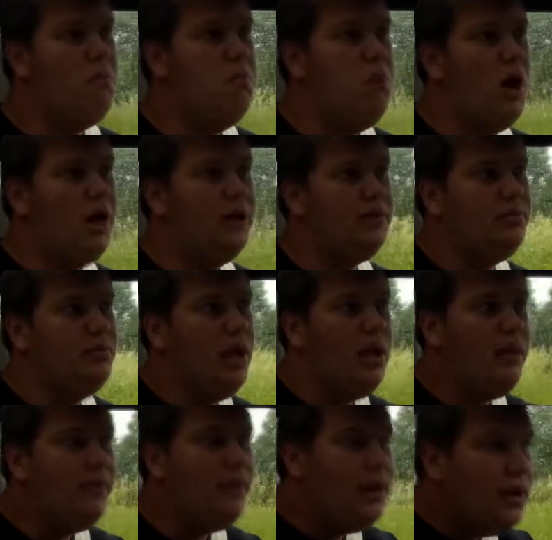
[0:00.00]
But
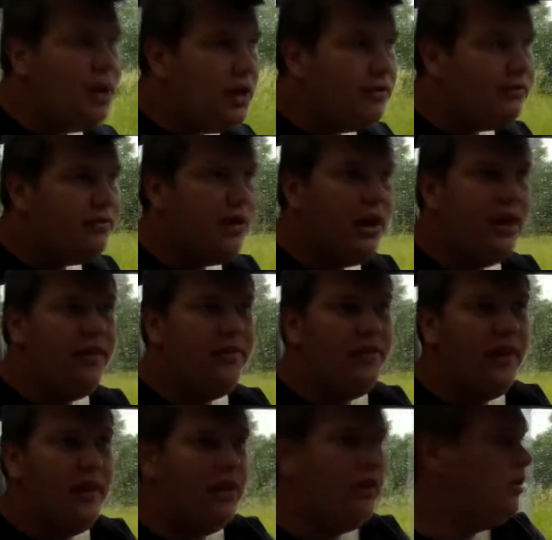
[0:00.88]
maybe if I
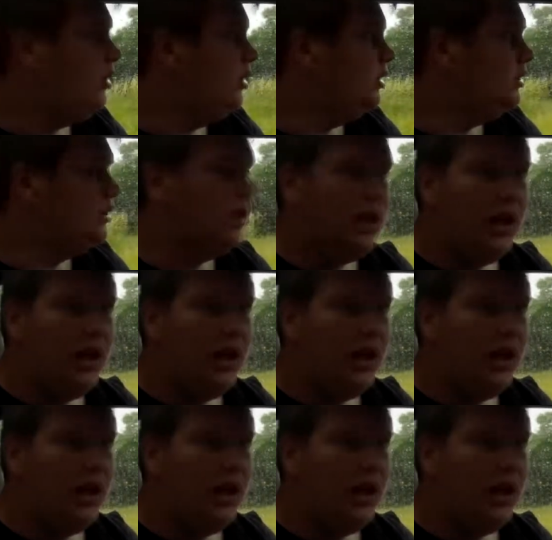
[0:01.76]
take corners